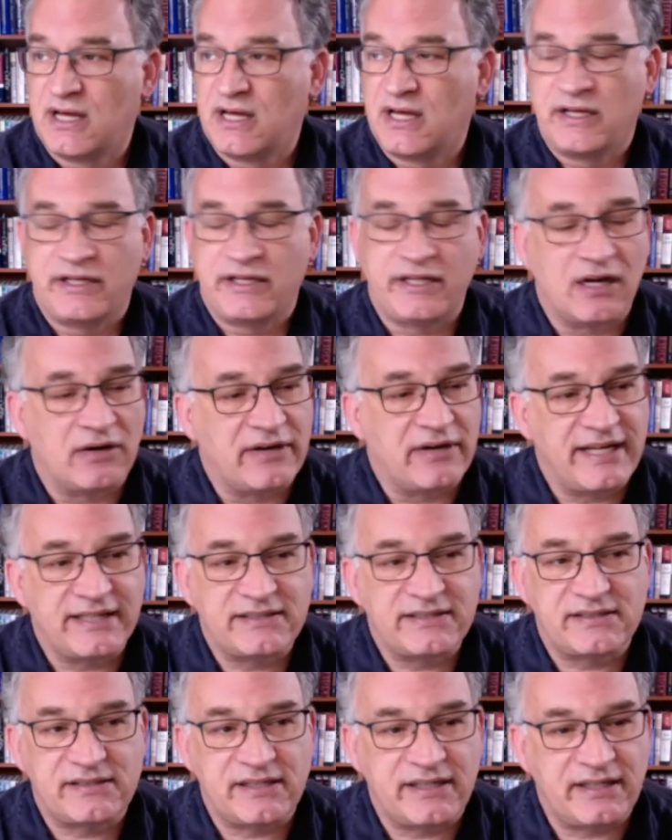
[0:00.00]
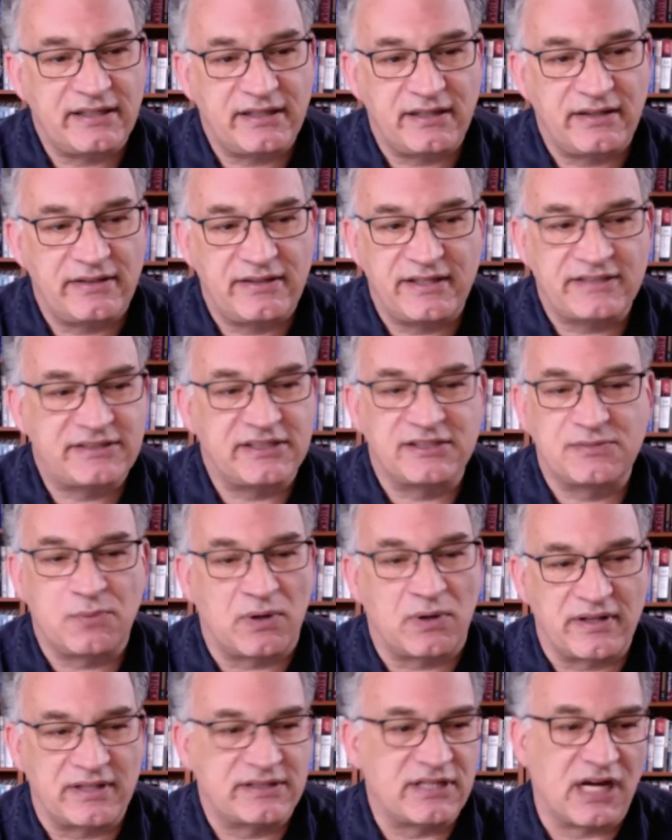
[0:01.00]
You know, it's. This is
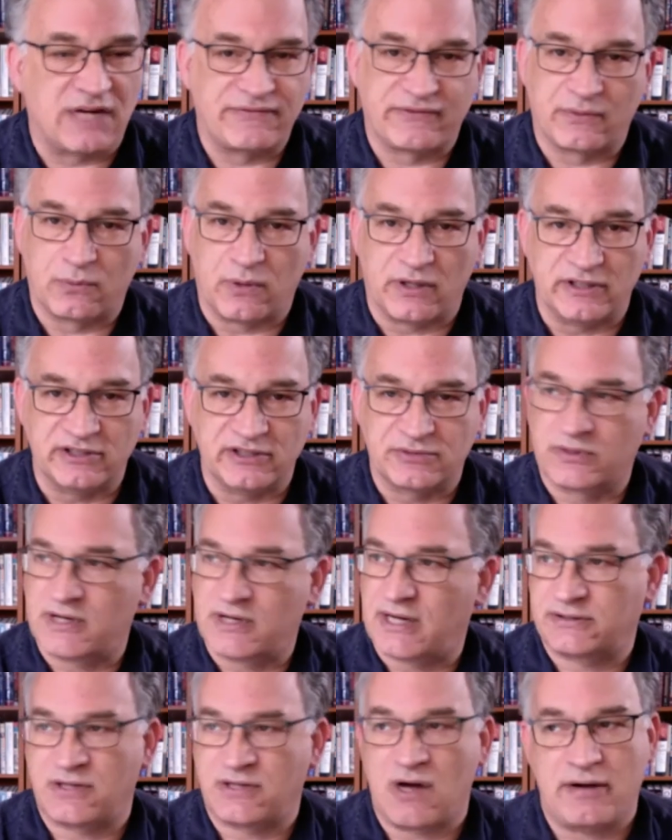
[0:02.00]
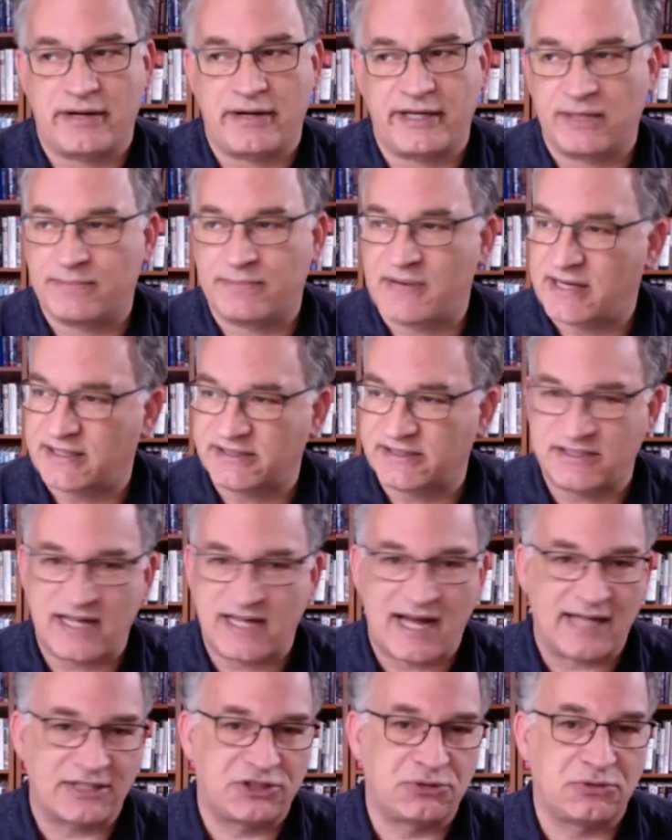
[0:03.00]
one of the tougher ones. We're not talking about a
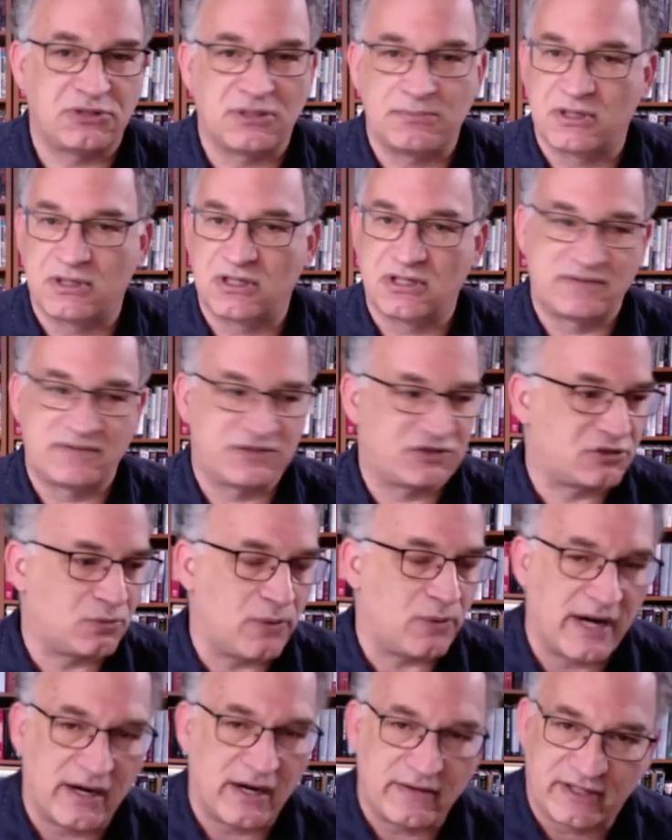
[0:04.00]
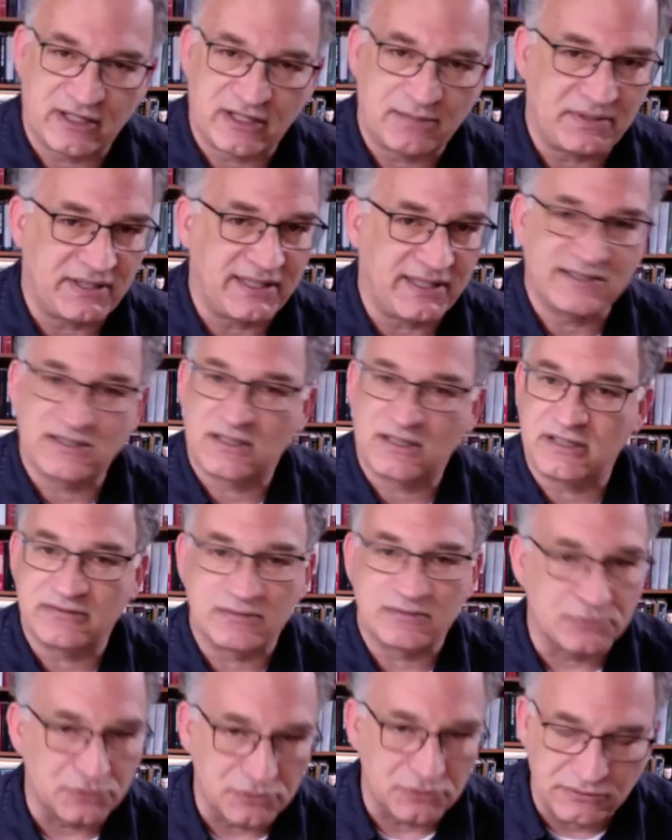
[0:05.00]
statue in the middle of a square that can be easily
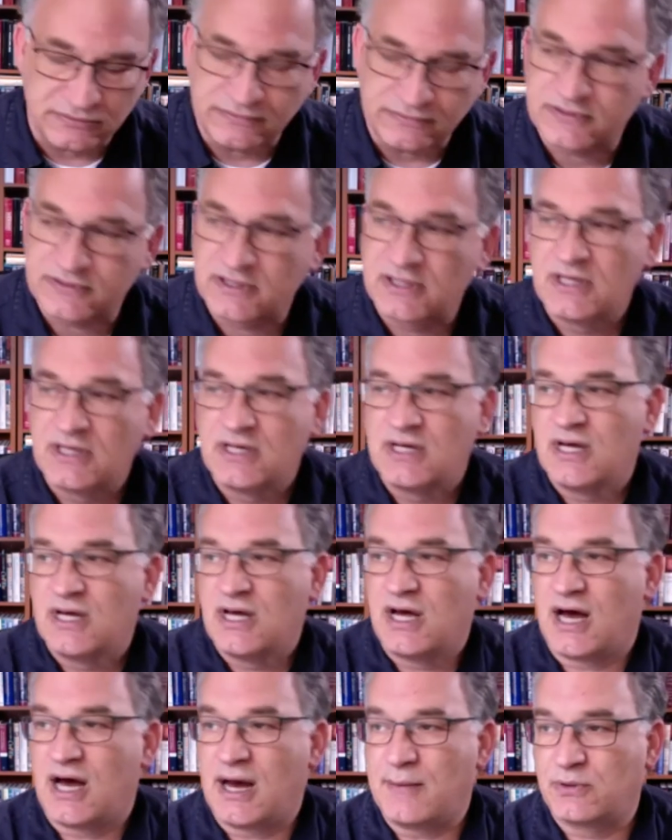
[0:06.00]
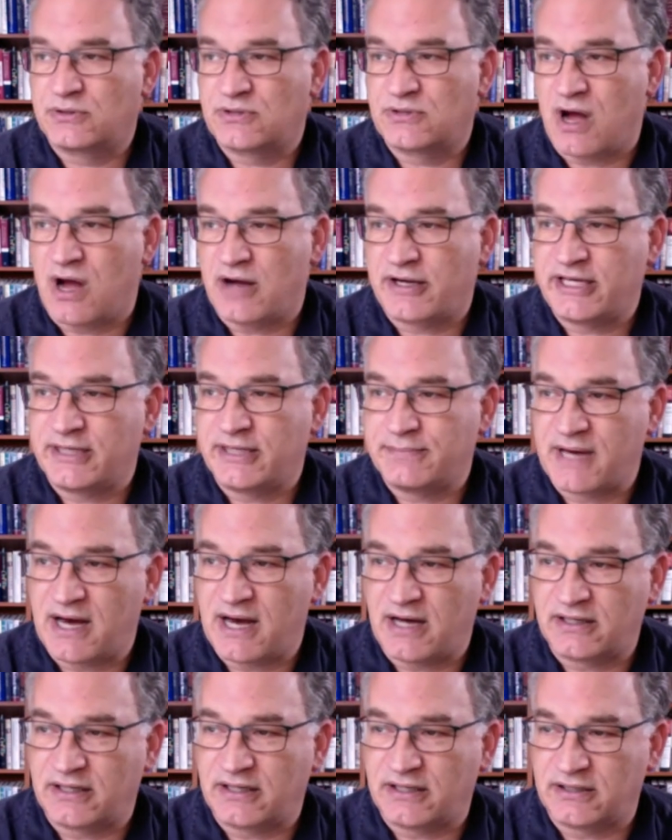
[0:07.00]
removed. Uh, we're talking
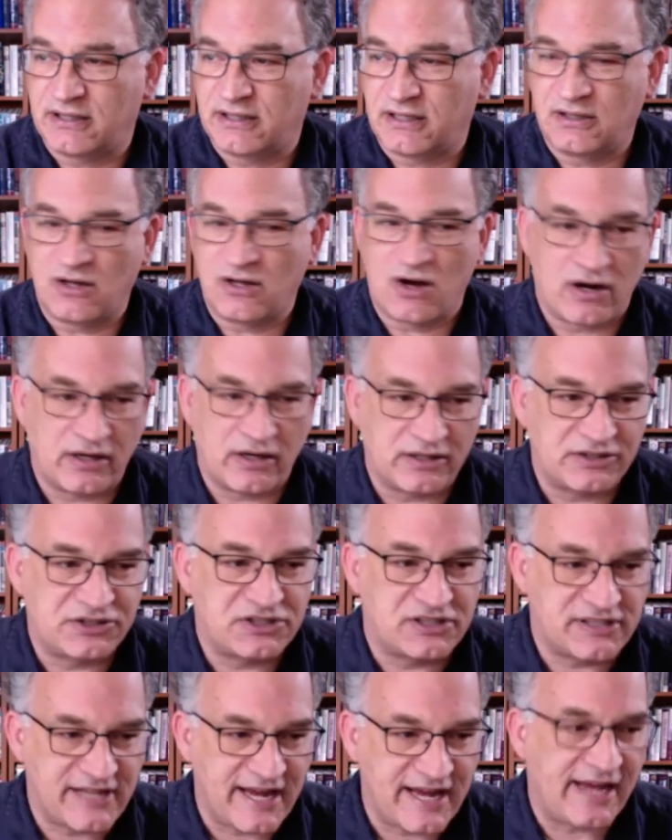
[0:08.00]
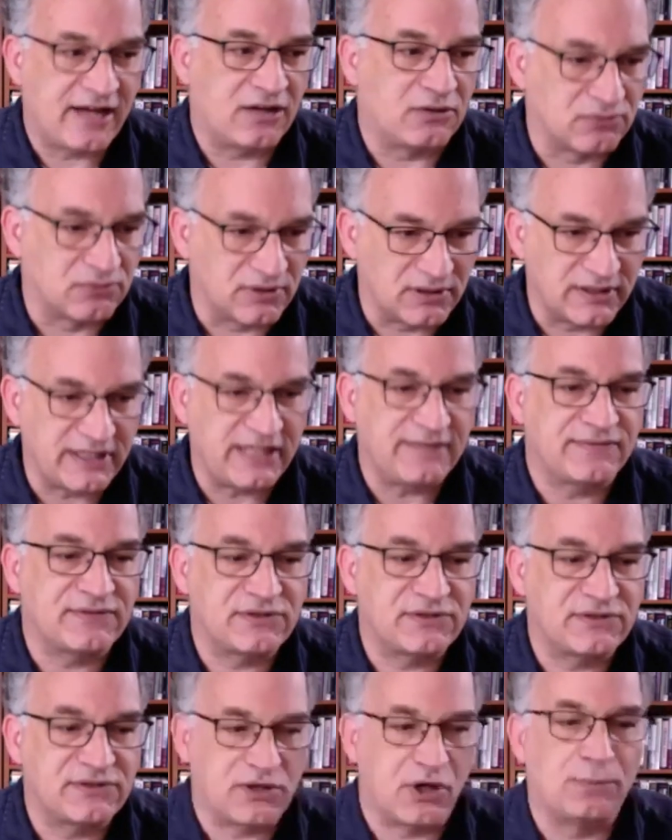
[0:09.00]
about a, a large-scale relief
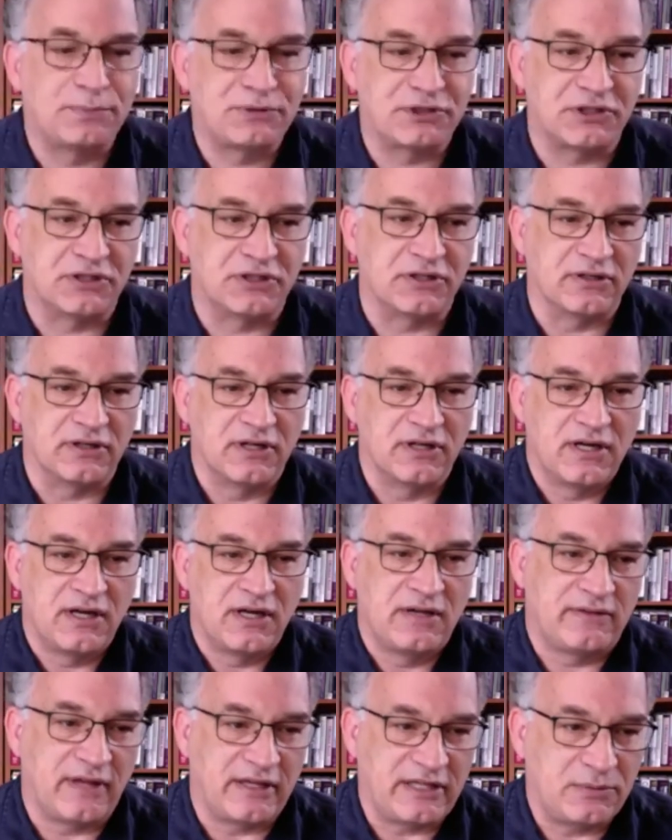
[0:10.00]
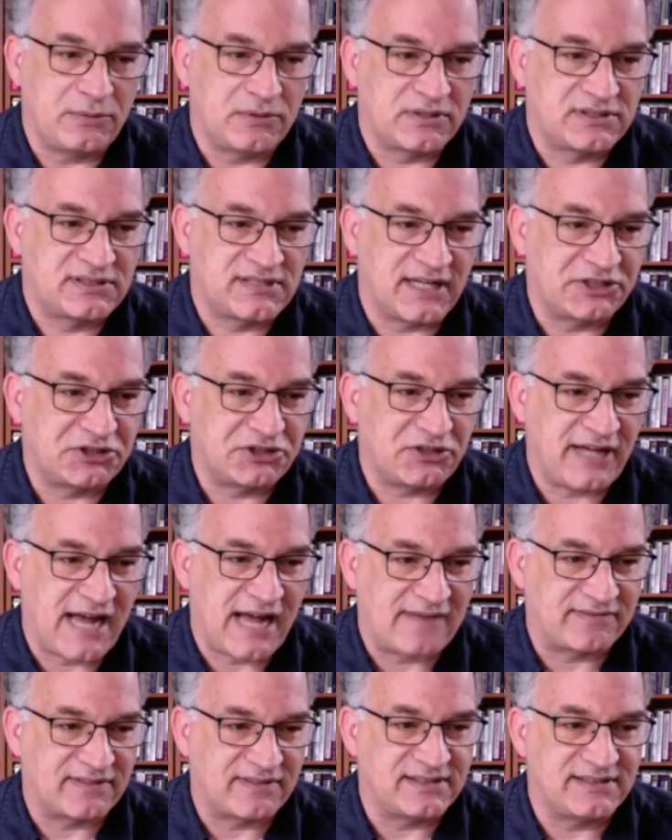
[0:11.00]
sculpture that you would essentially
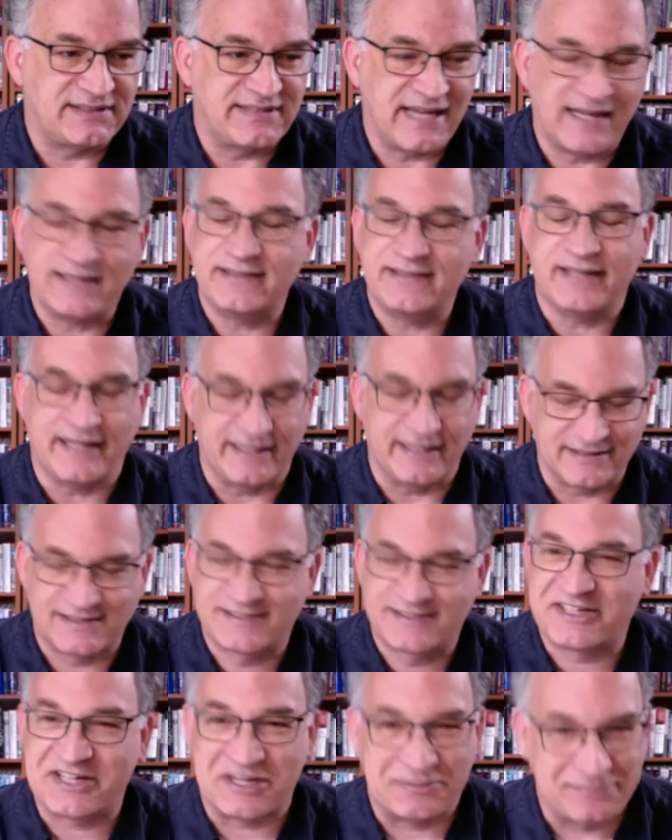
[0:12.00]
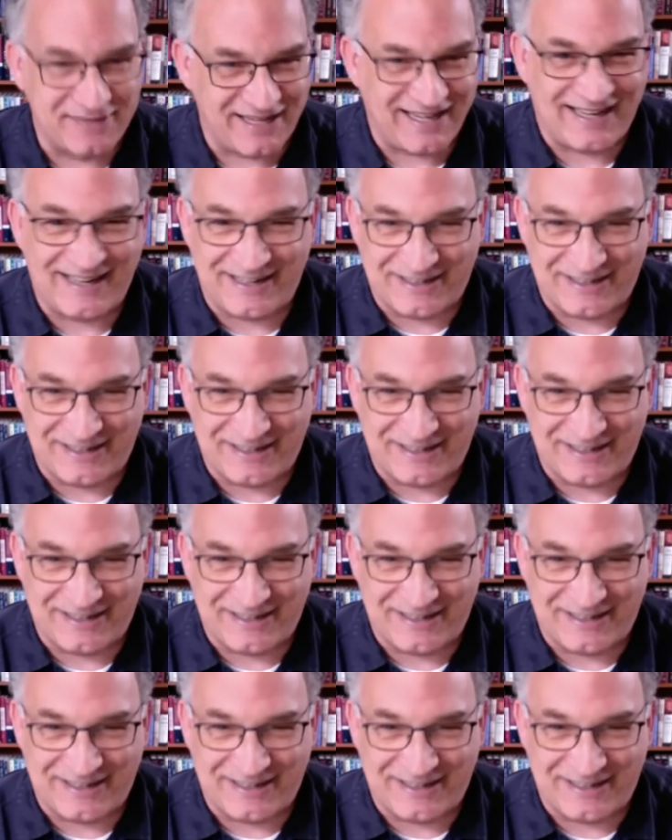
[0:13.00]
have to detonate somehow.